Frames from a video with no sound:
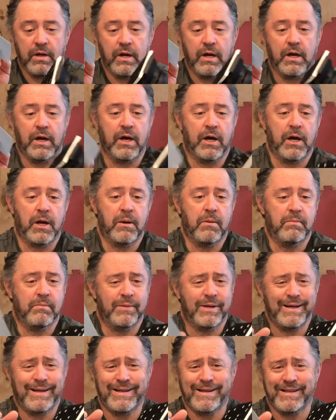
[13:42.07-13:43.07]

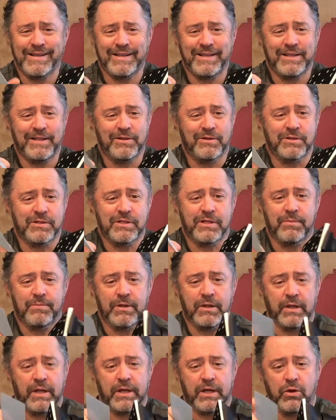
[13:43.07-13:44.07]

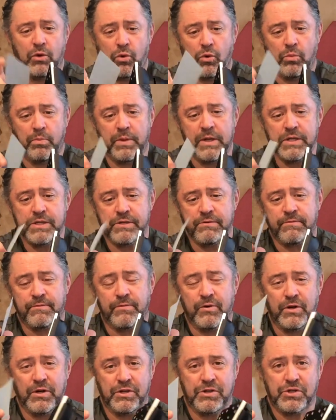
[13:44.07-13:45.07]
something like an old piece of
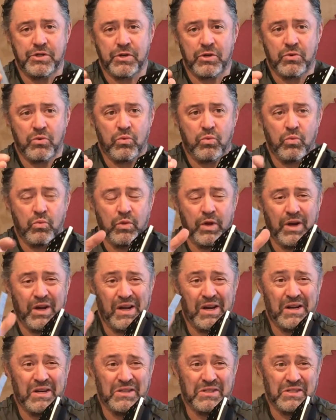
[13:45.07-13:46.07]
furniture that
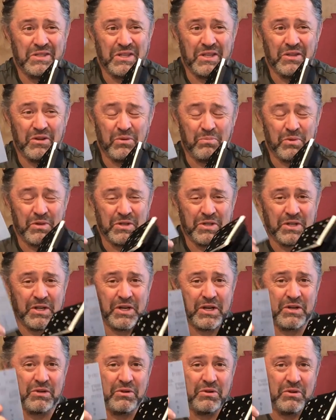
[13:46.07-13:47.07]
has either
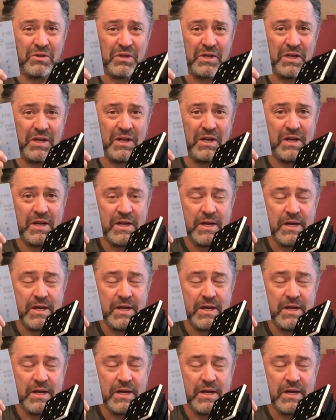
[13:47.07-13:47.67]
particularly